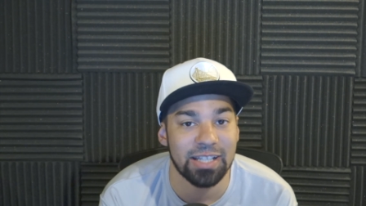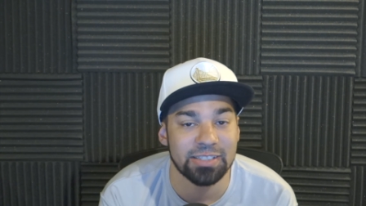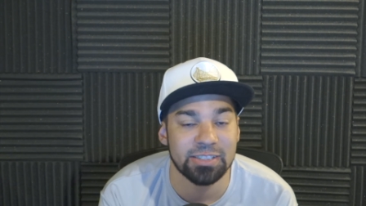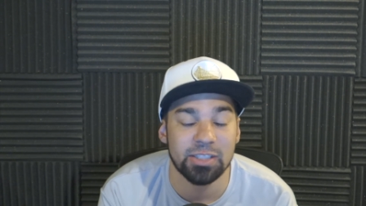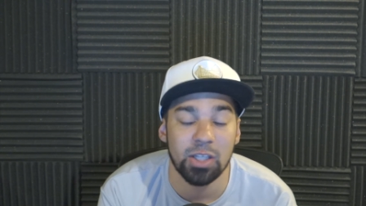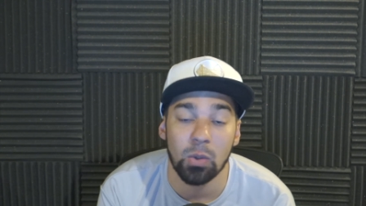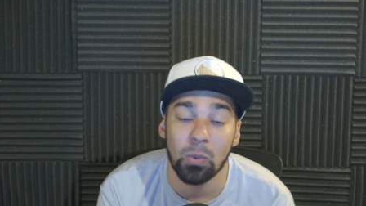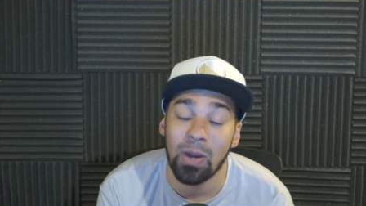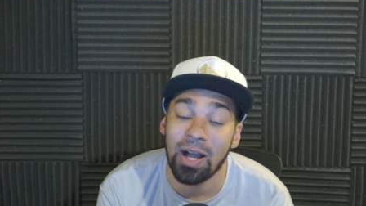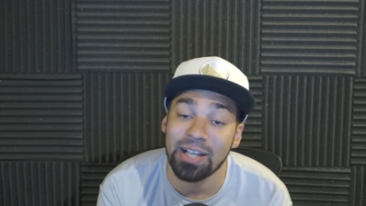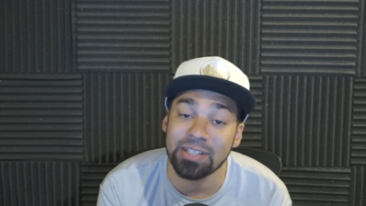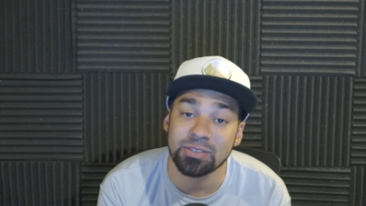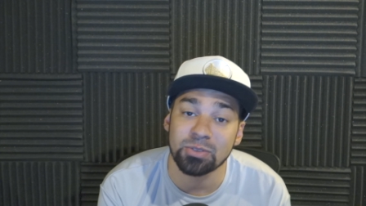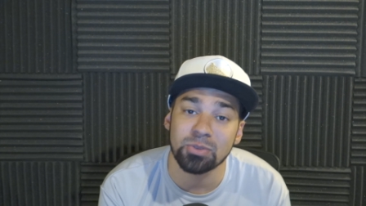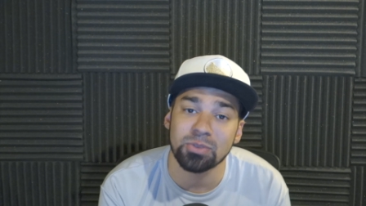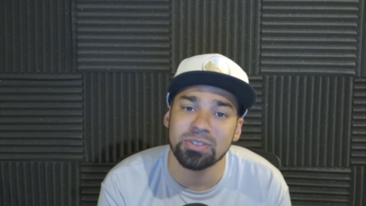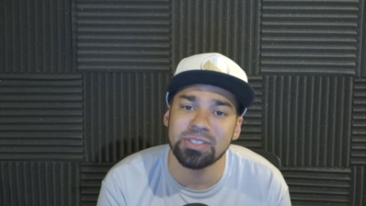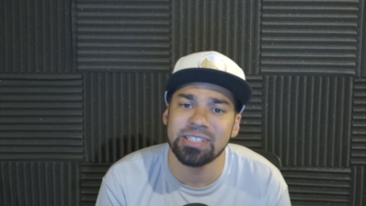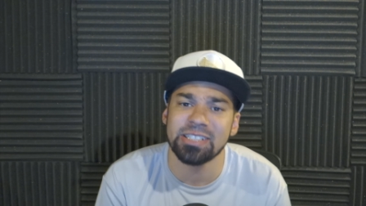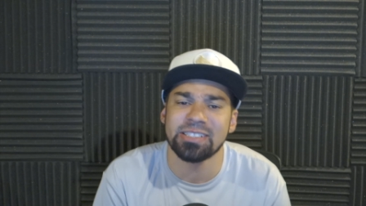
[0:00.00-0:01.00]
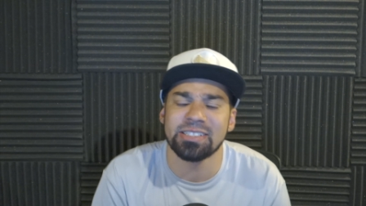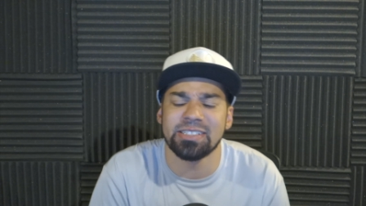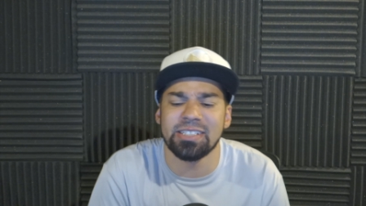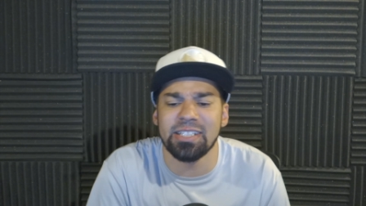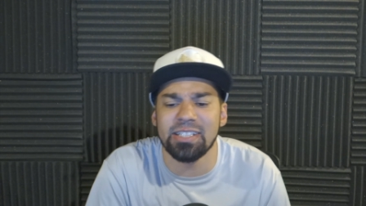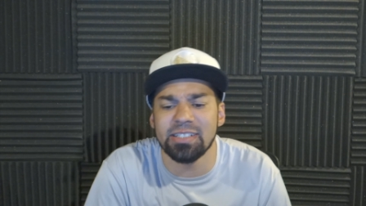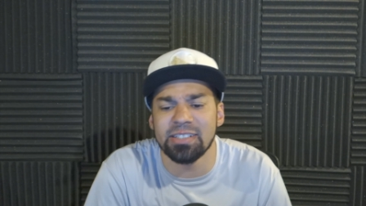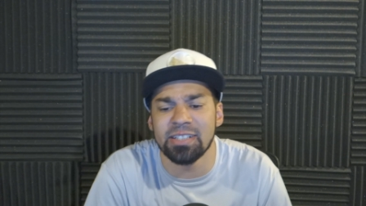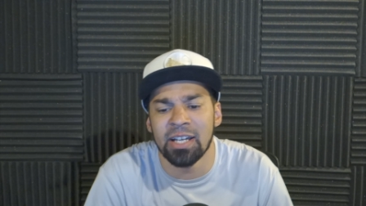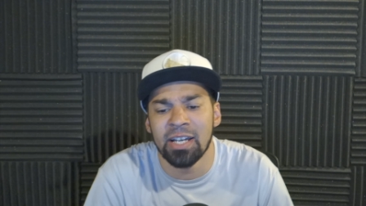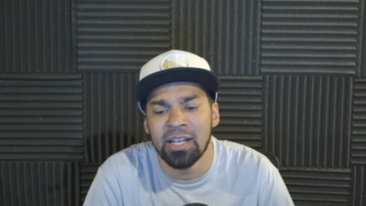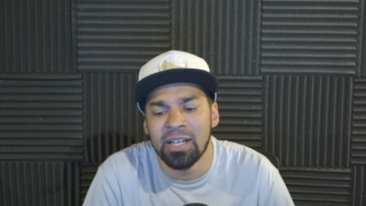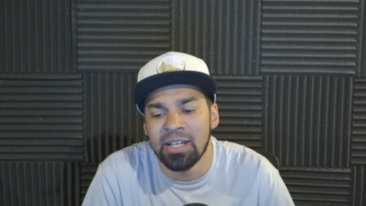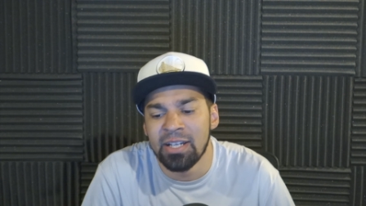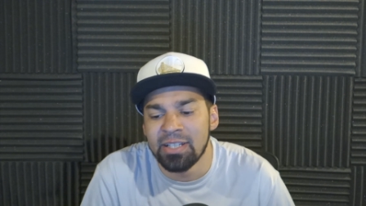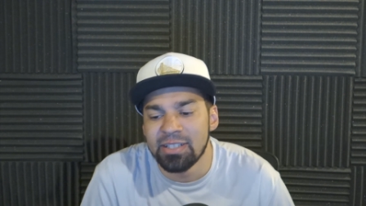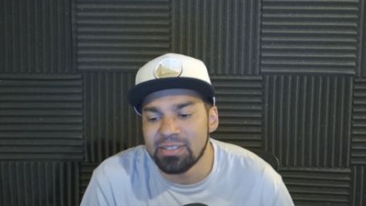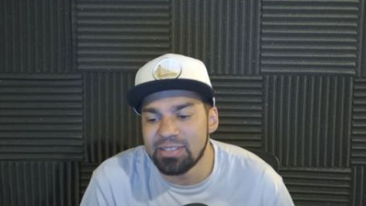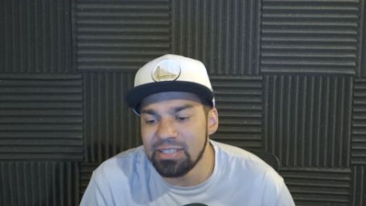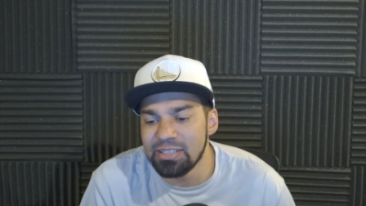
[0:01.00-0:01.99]
So, High School DxD
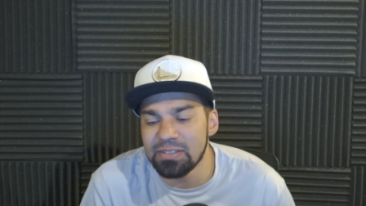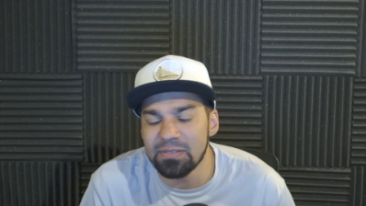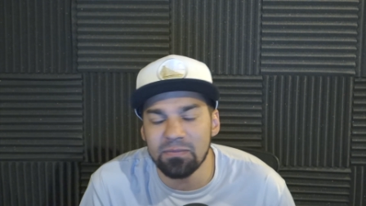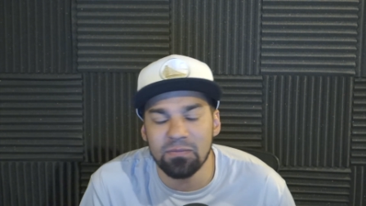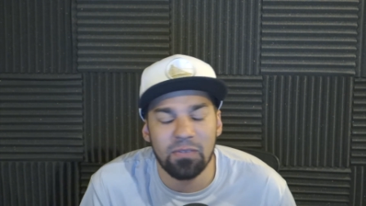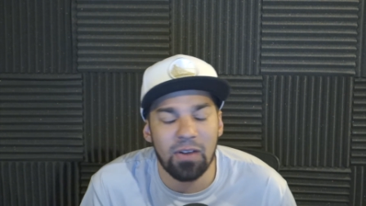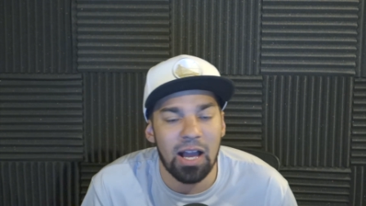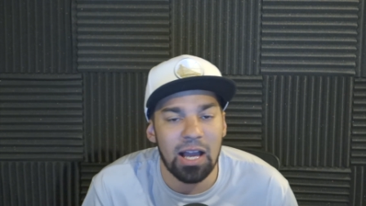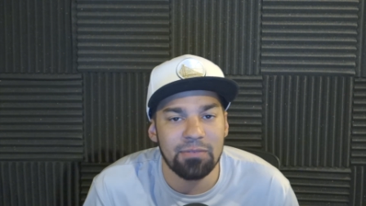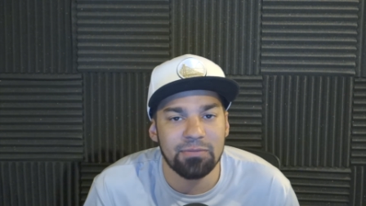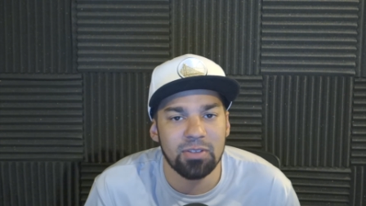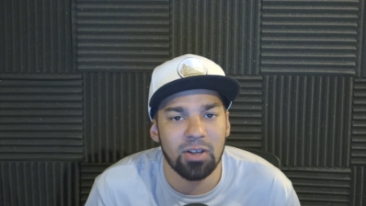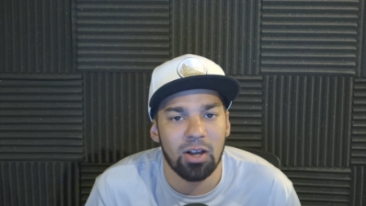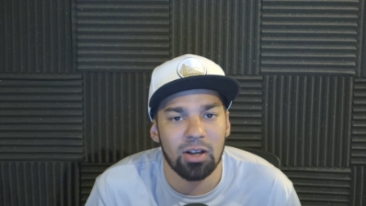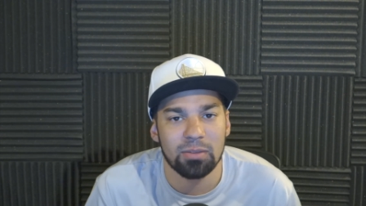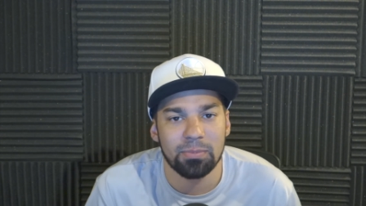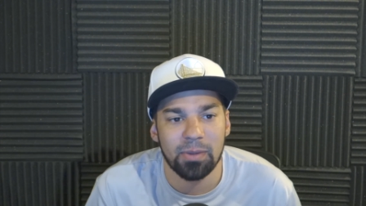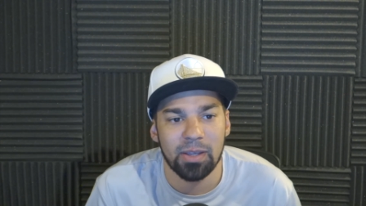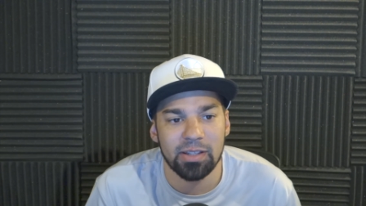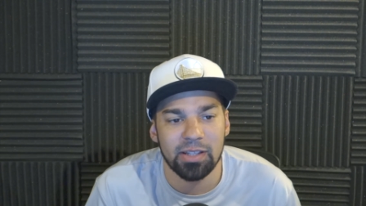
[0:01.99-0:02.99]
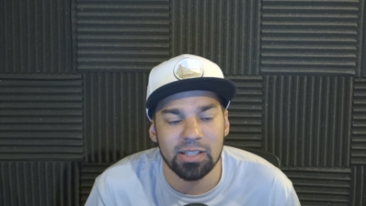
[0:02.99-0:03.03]
Season 5 talk, man.